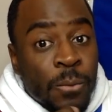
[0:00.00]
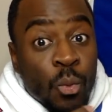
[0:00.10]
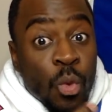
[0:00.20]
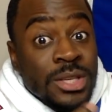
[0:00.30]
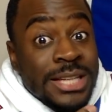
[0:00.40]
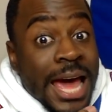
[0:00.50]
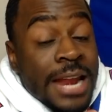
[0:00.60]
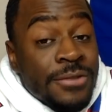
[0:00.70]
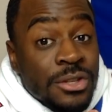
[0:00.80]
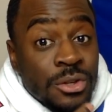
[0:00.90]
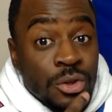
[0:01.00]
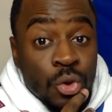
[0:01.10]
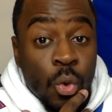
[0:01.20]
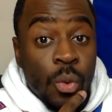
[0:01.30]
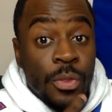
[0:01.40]
wasn't out of his
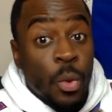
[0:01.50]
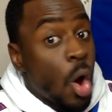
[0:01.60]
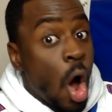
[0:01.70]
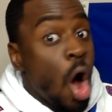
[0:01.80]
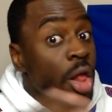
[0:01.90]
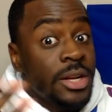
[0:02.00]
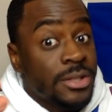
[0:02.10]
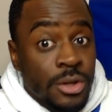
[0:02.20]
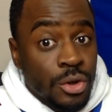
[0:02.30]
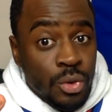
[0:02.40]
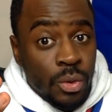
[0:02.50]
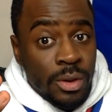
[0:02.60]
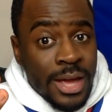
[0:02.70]
control. They were all in his control.